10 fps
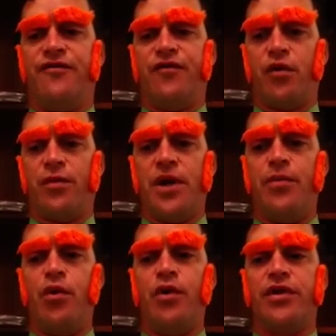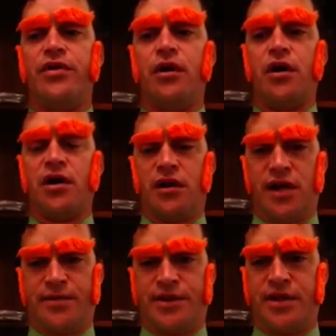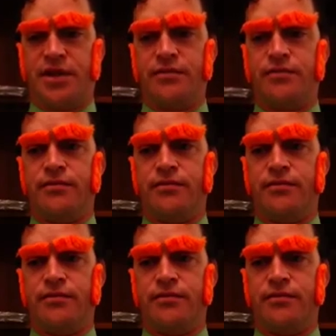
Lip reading: For people with narcolepsy,